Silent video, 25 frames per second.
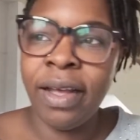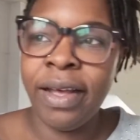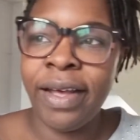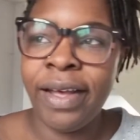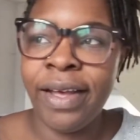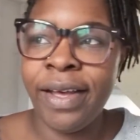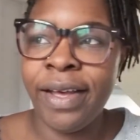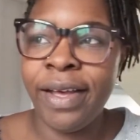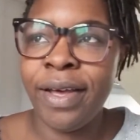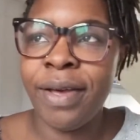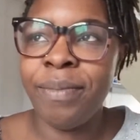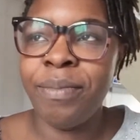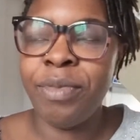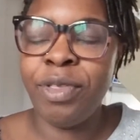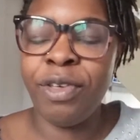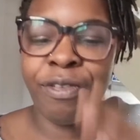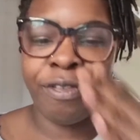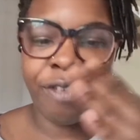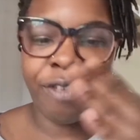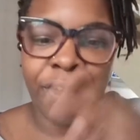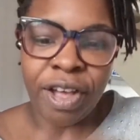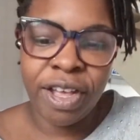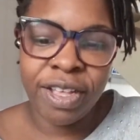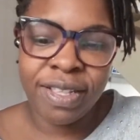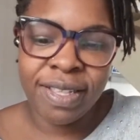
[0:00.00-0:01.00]
The
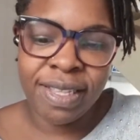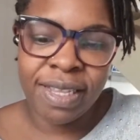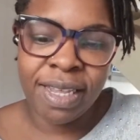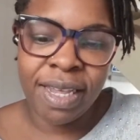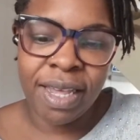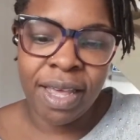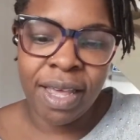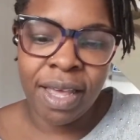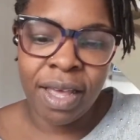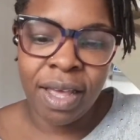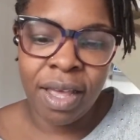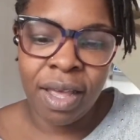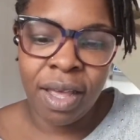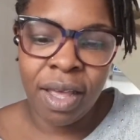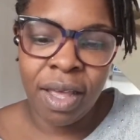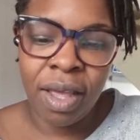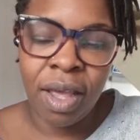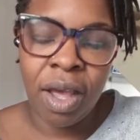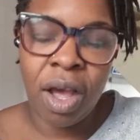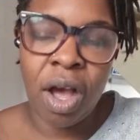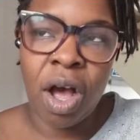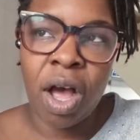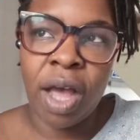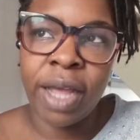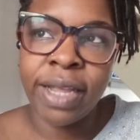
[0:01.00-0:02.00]
first year,
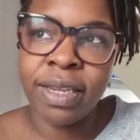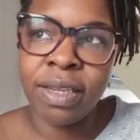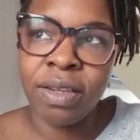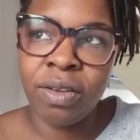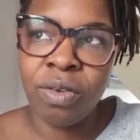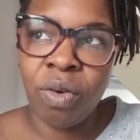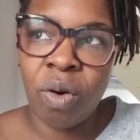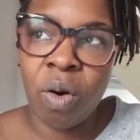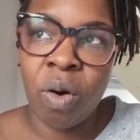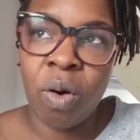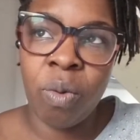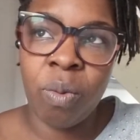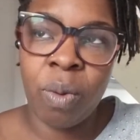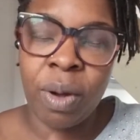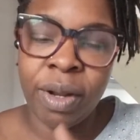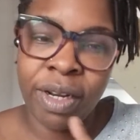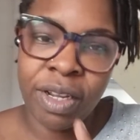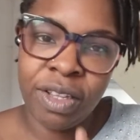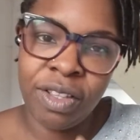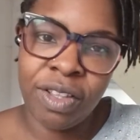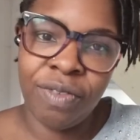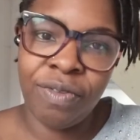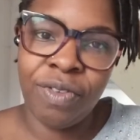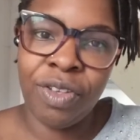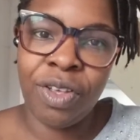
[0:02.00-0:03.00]
I got one
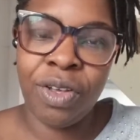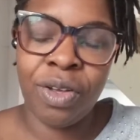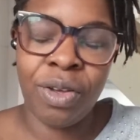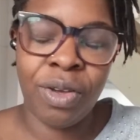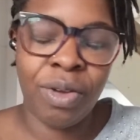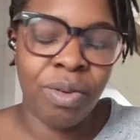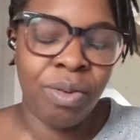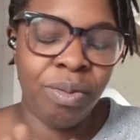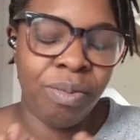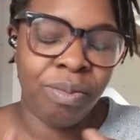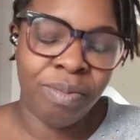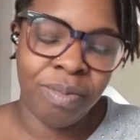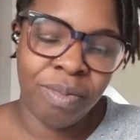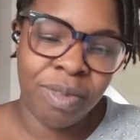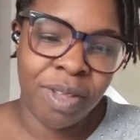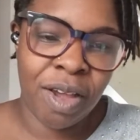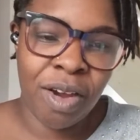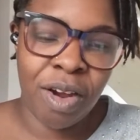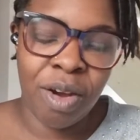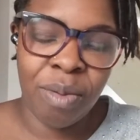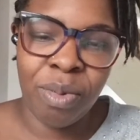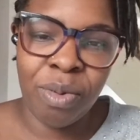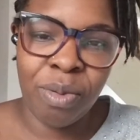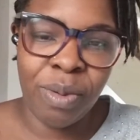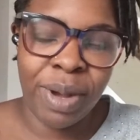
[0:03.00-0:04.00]
interview.
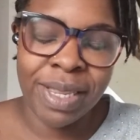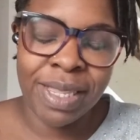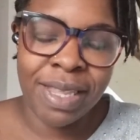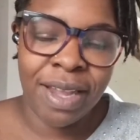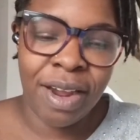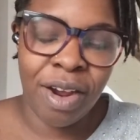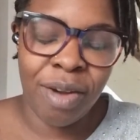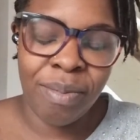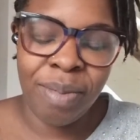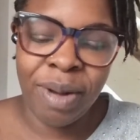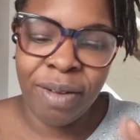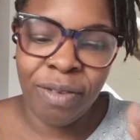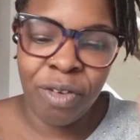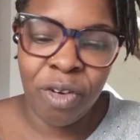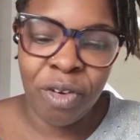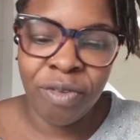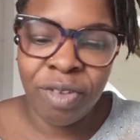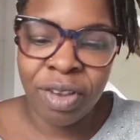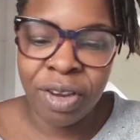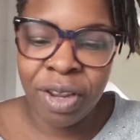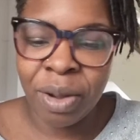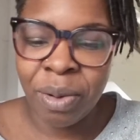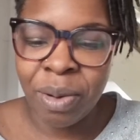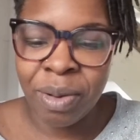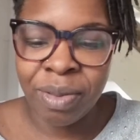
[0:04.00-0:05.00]
Terrible. Went terribly. I've got
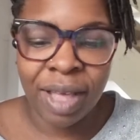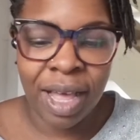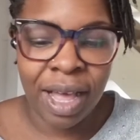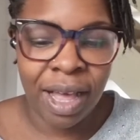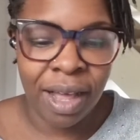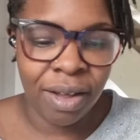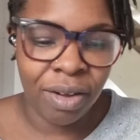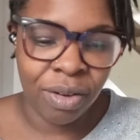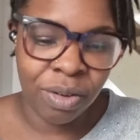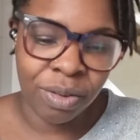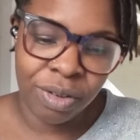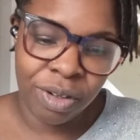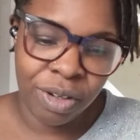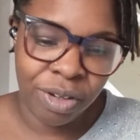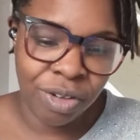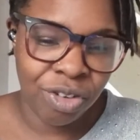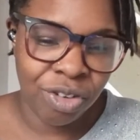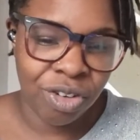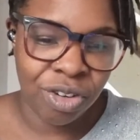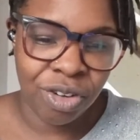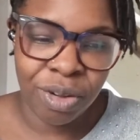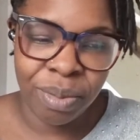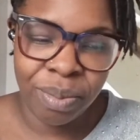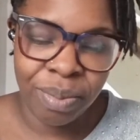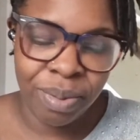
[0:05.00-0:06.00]
video on that on
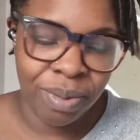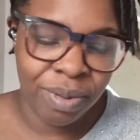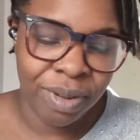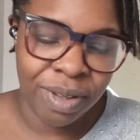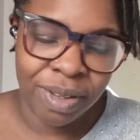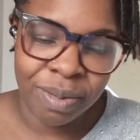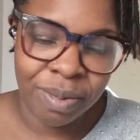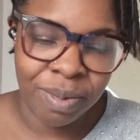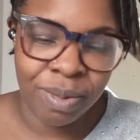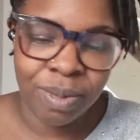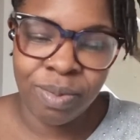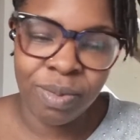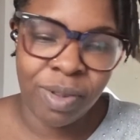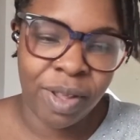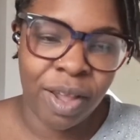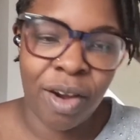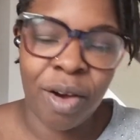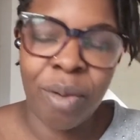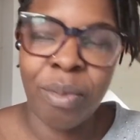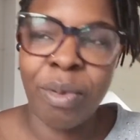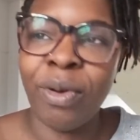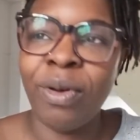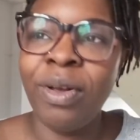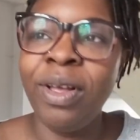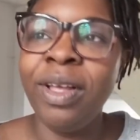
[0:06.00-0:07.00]
YouTube. It was
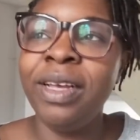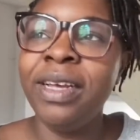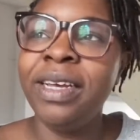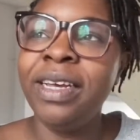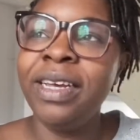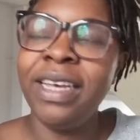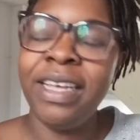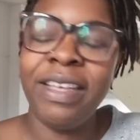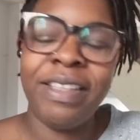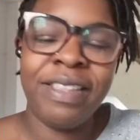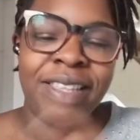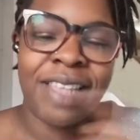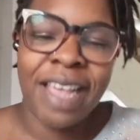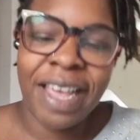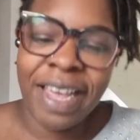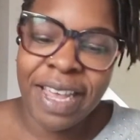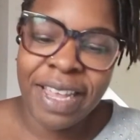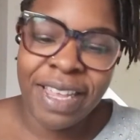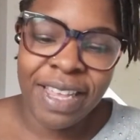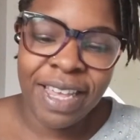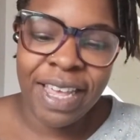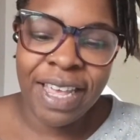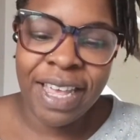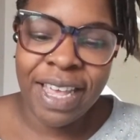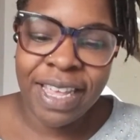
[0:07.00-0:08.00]
terrible.
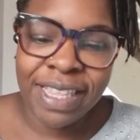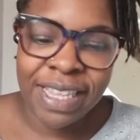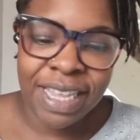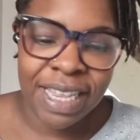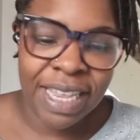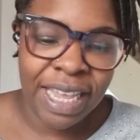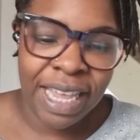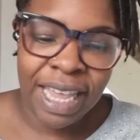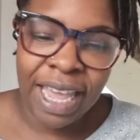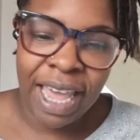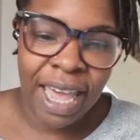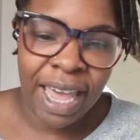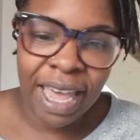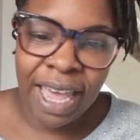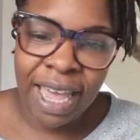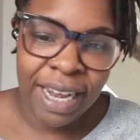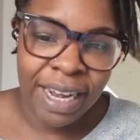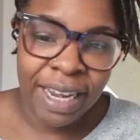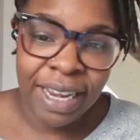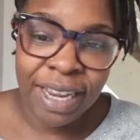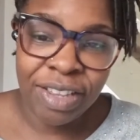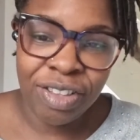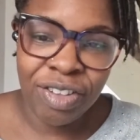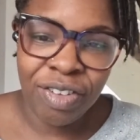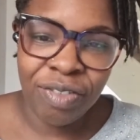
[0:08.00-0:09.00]
Second year, didn't get
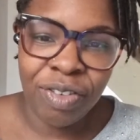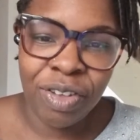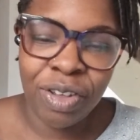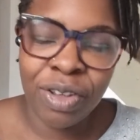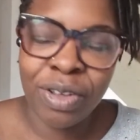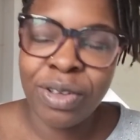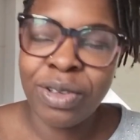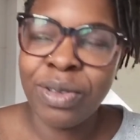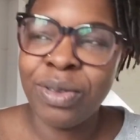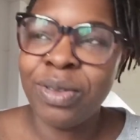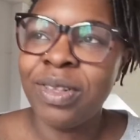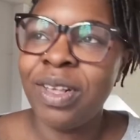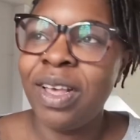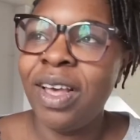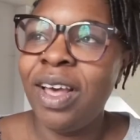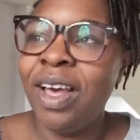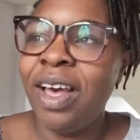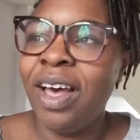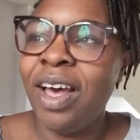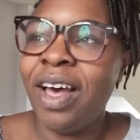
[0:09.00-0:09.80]
any interviews.